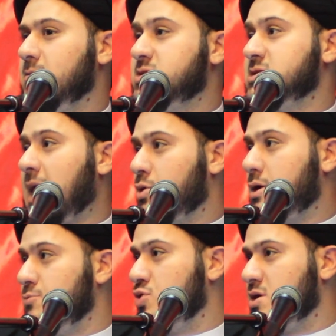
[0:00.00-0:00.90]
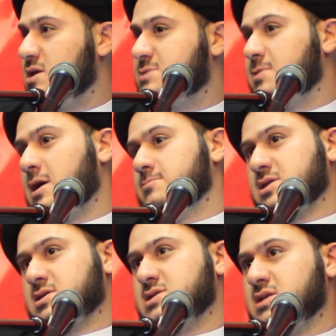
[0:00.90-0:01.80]
This is how communities become
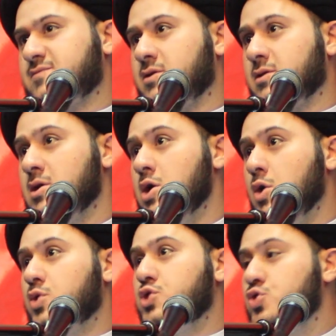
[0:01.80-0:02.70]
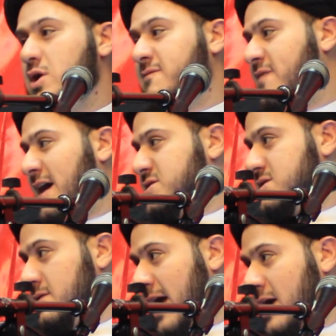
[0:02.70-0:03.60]
successful. When you
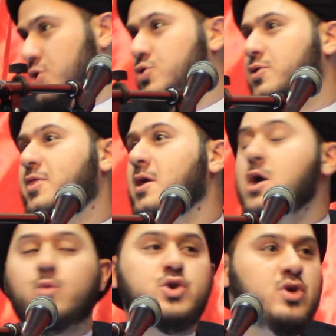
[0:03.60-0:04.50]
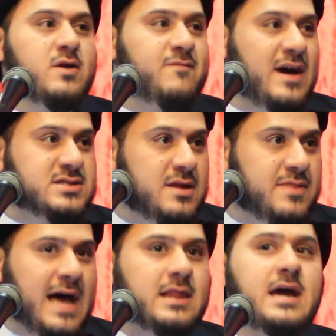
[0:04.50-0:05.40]
invest in that youth, when you invest
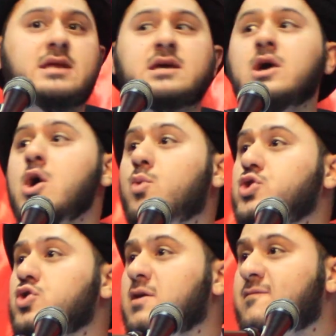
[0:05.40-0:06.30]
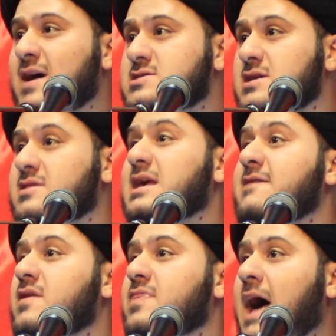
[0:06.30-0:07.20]
in that lady, when you invest in
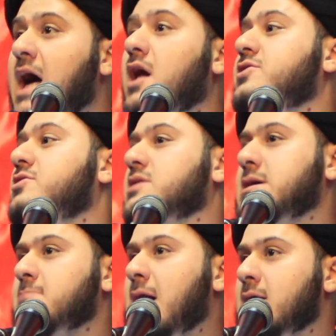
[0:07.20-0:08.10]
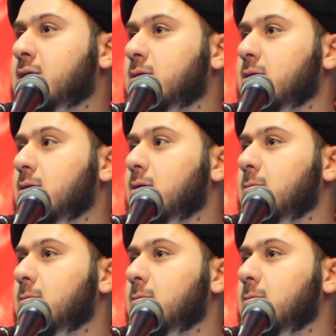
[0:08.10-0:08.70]
even that elderly man,